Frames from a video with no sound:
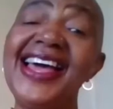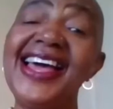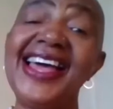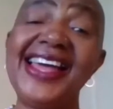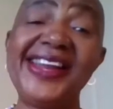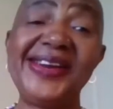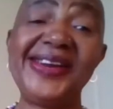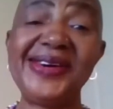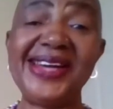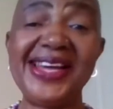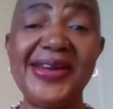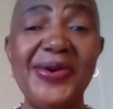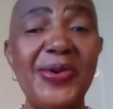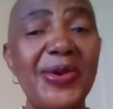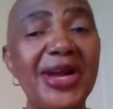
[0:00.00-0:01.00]
Hello and
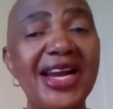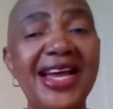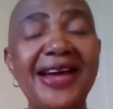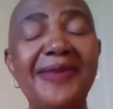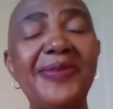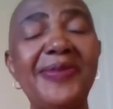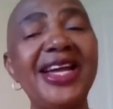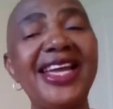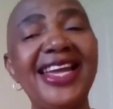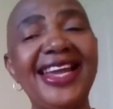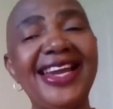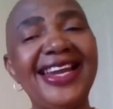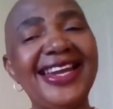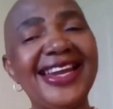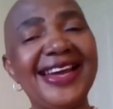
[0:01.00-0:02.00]
welcome
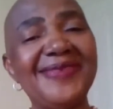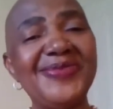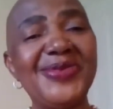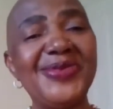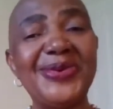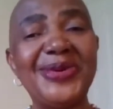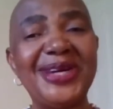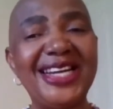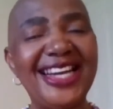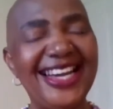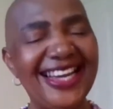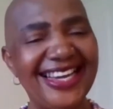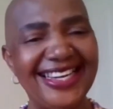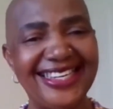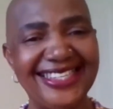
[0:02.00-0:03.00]
again. I'm Kokwana
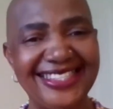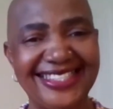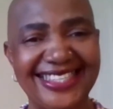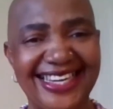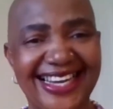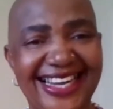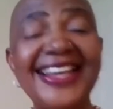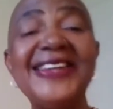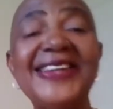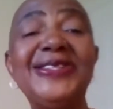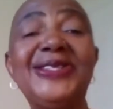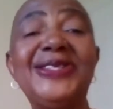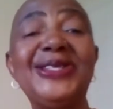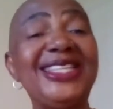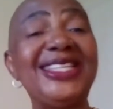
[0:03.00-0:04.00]
Elta.
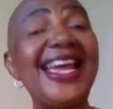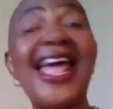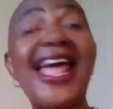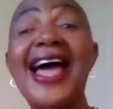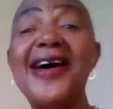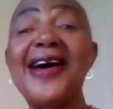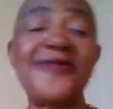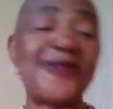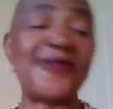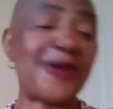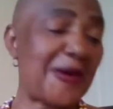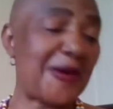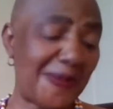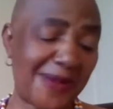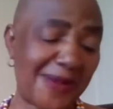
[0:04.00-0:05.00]
Today I've got
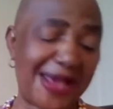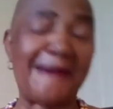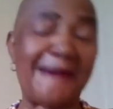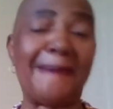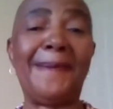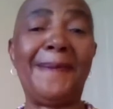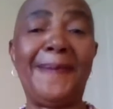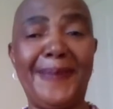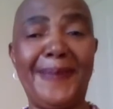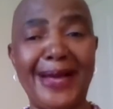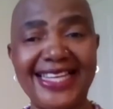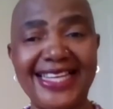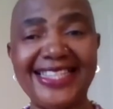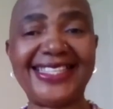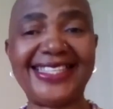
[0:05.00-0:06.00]
my
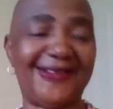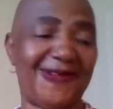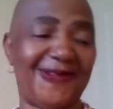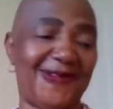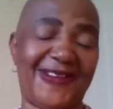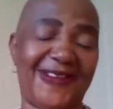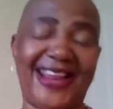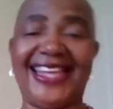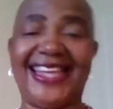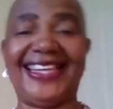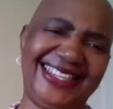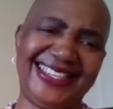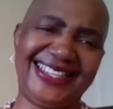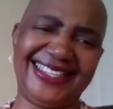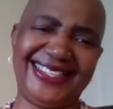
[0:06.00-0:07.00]
best friend,
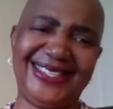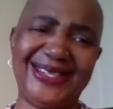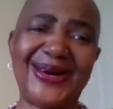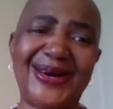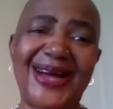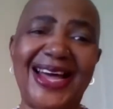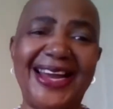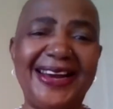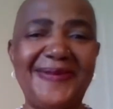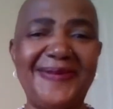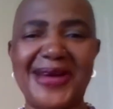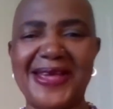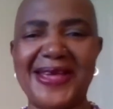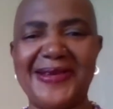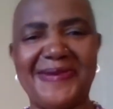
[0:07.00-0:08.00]
Johana
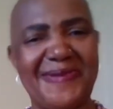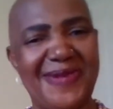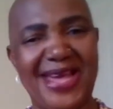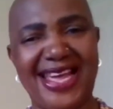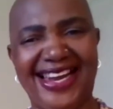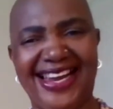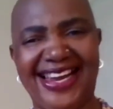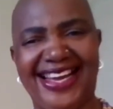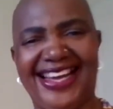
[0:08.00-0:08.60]
Maimela.